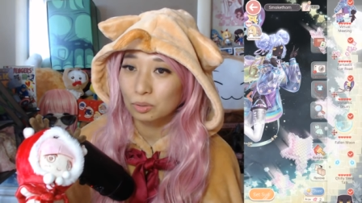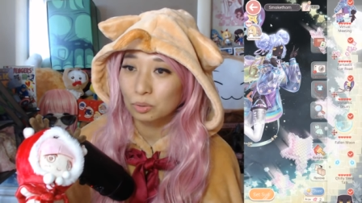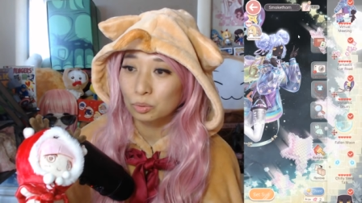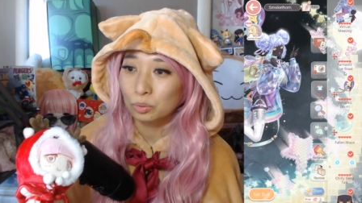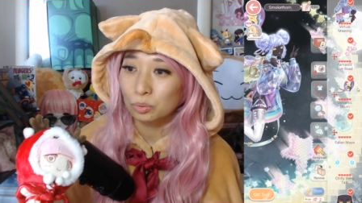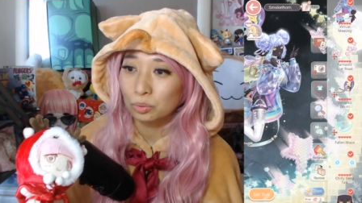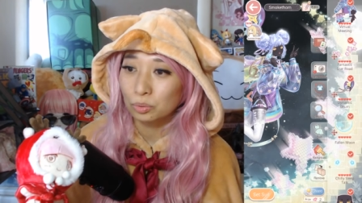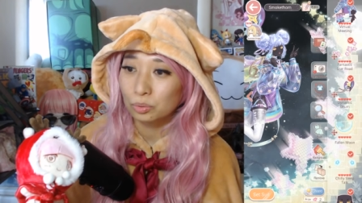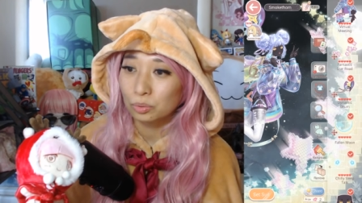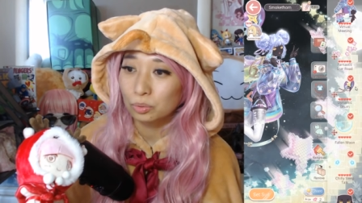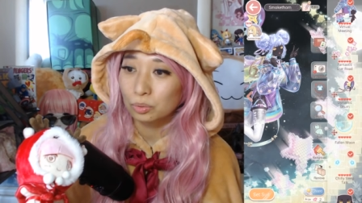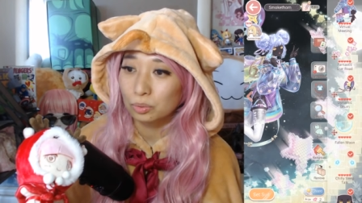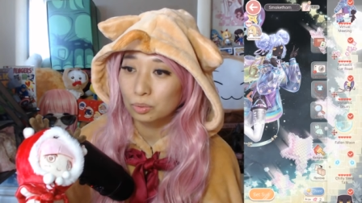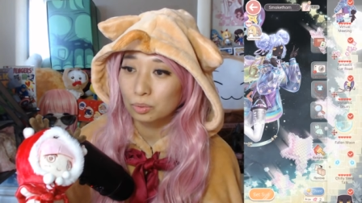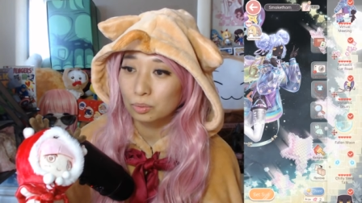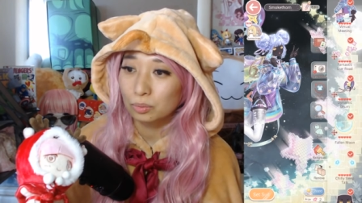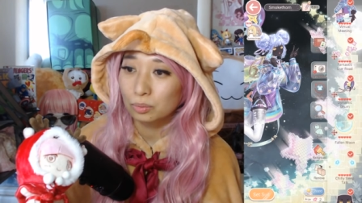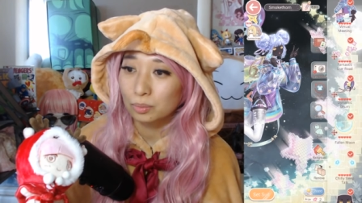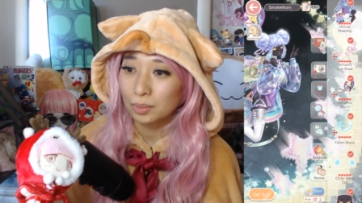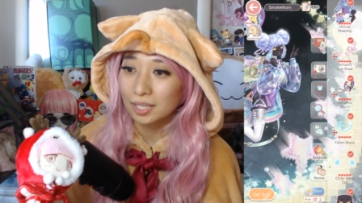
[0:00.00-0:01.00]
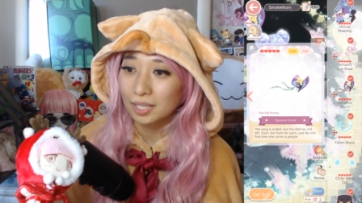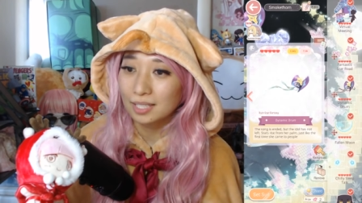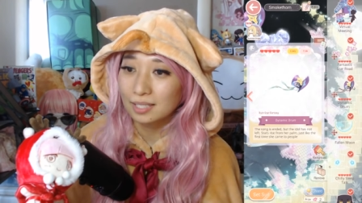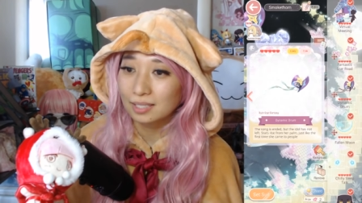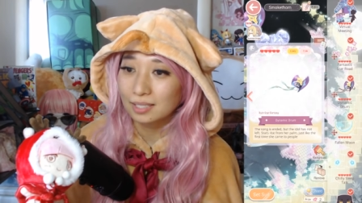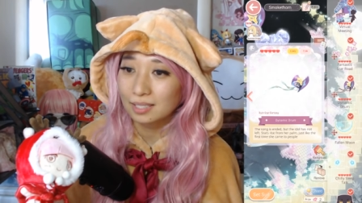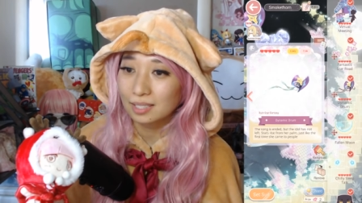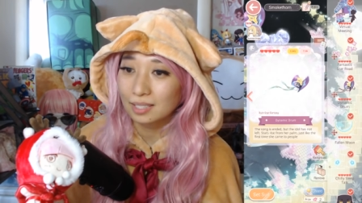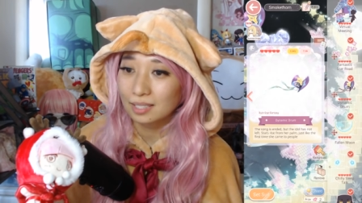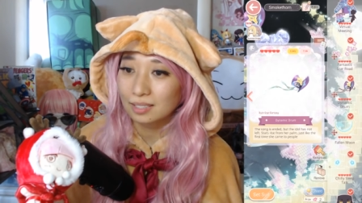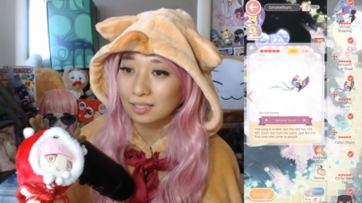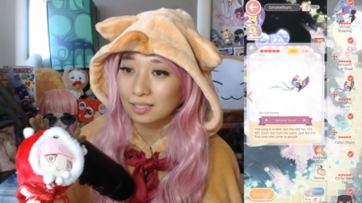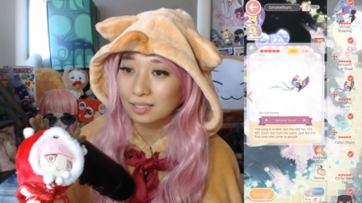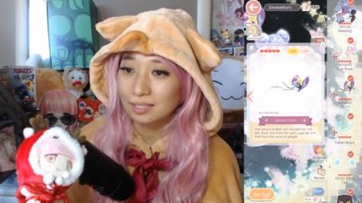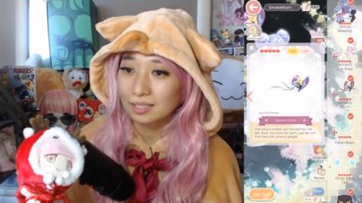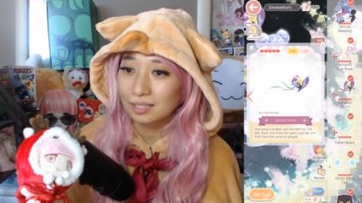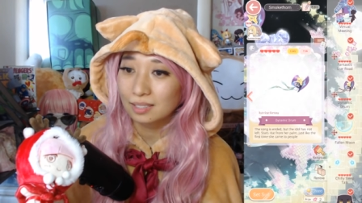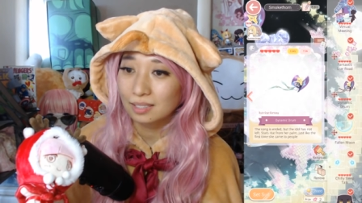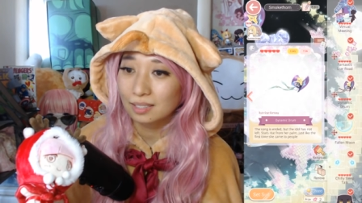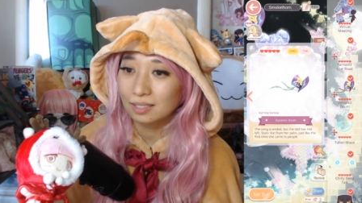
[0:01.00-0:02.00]
Ooh, what is
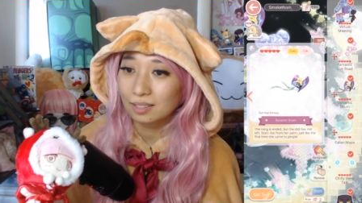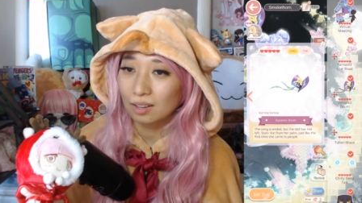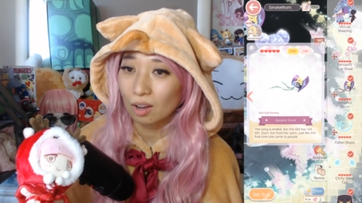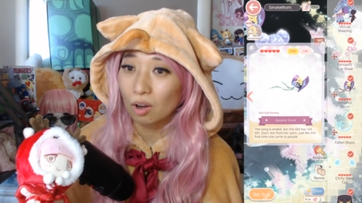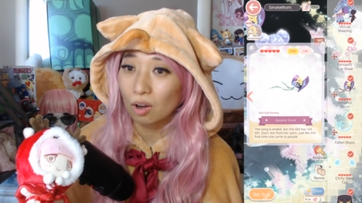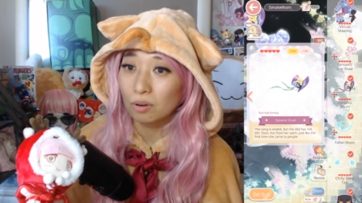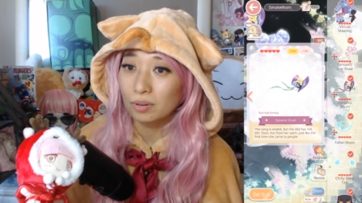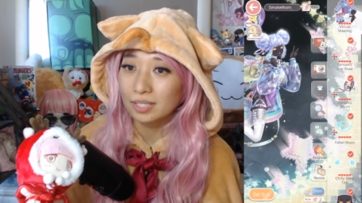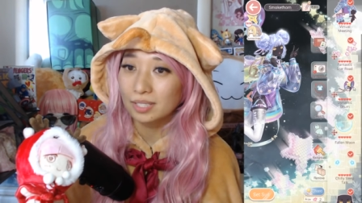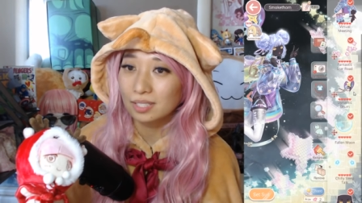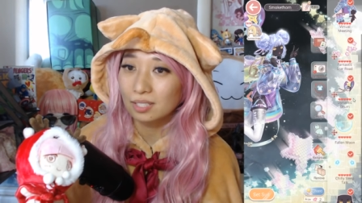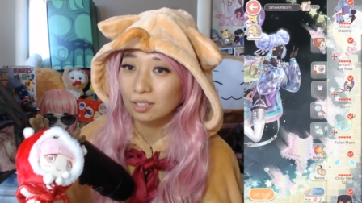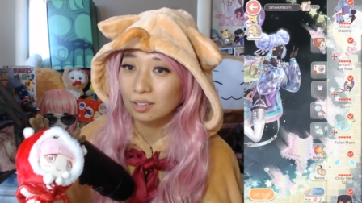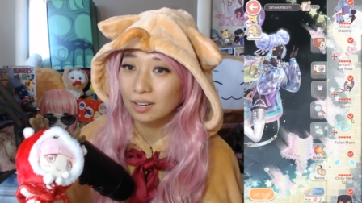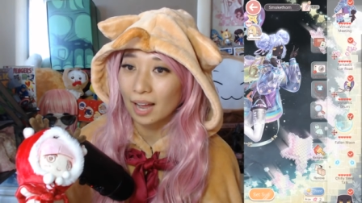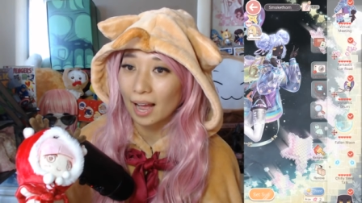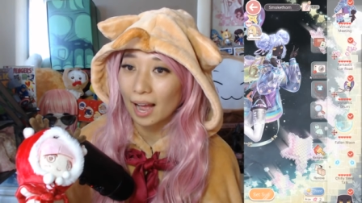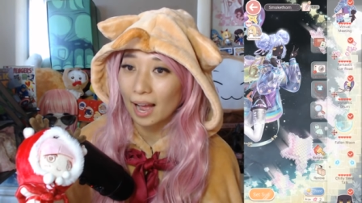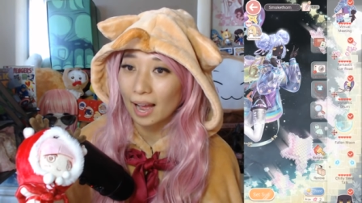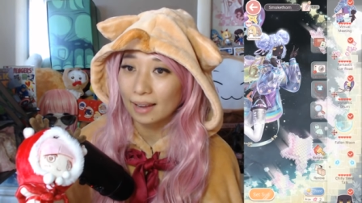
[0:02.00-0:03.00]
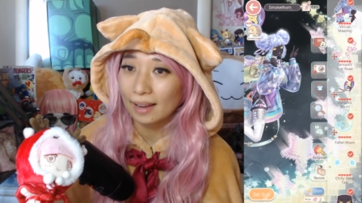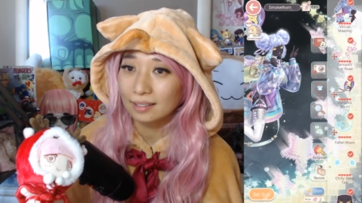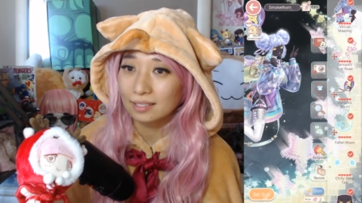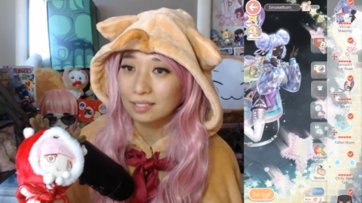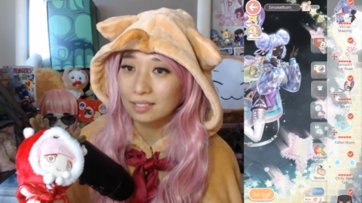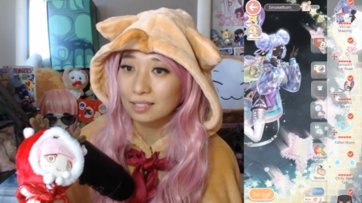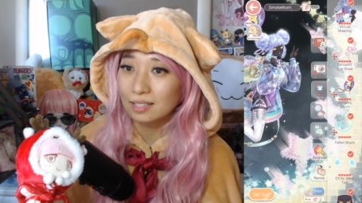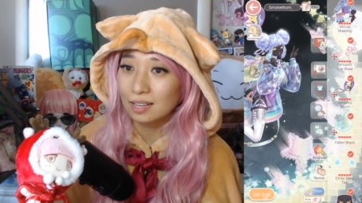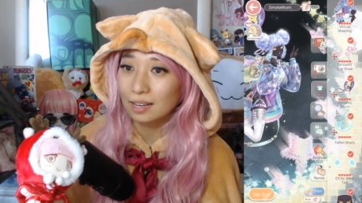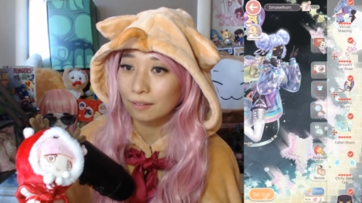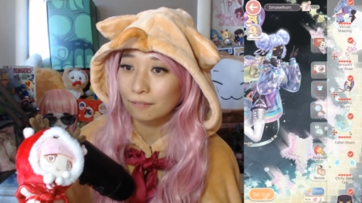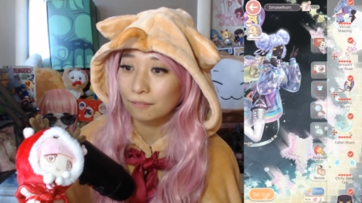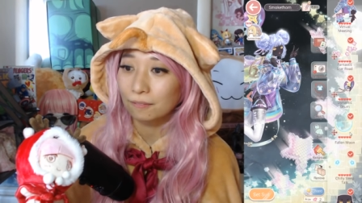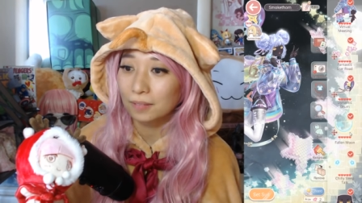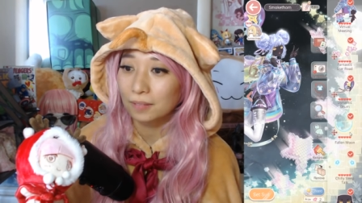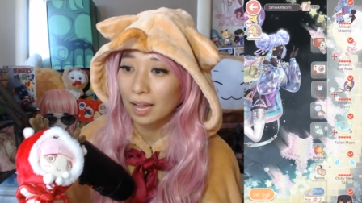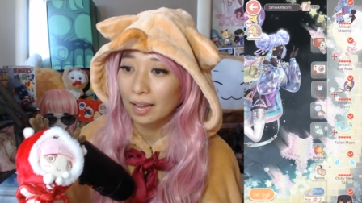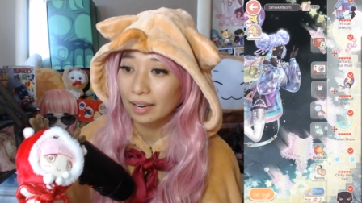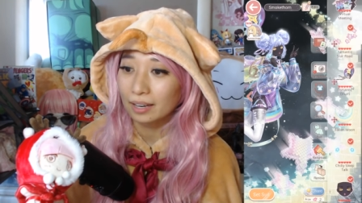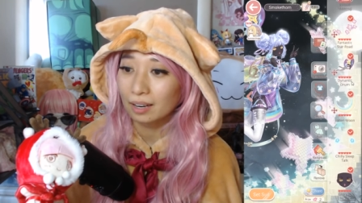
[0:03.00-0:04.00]
this? Oh, it's her hat. It's like
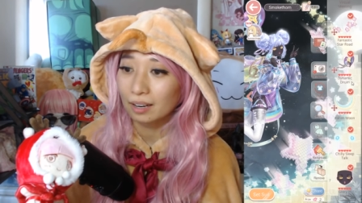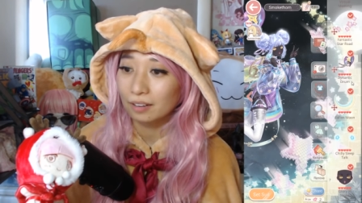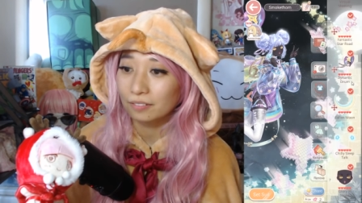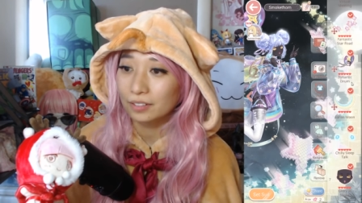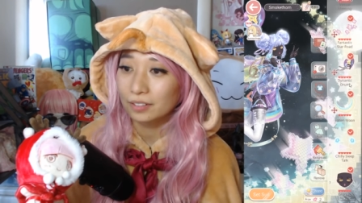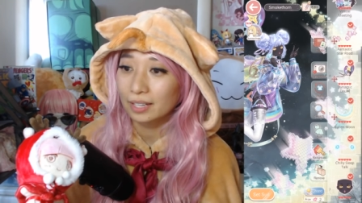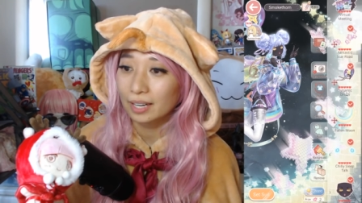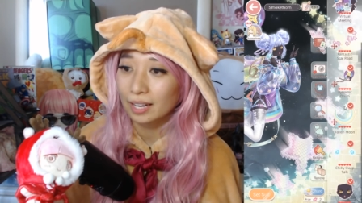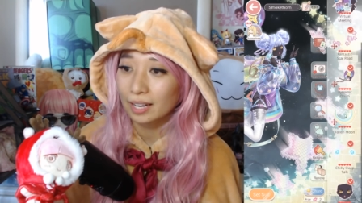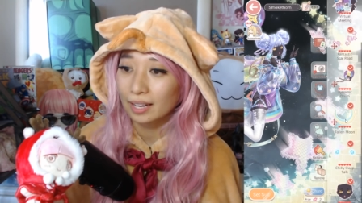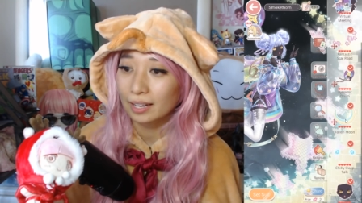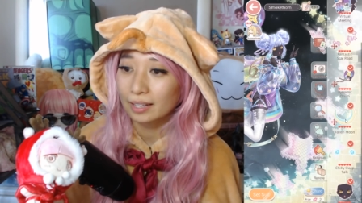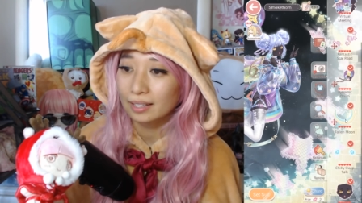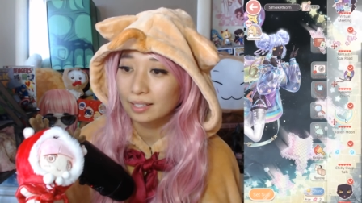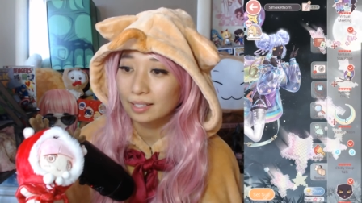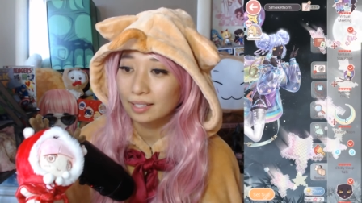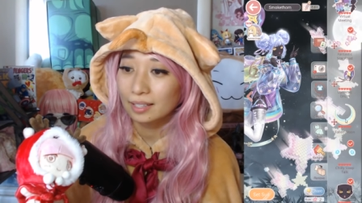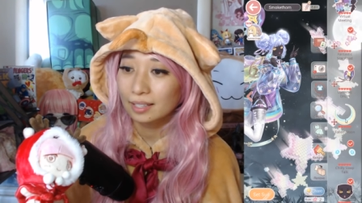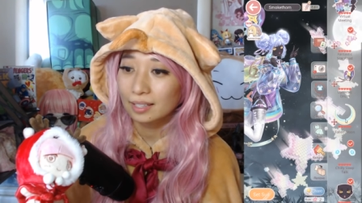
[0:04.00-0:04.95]
flying off her head.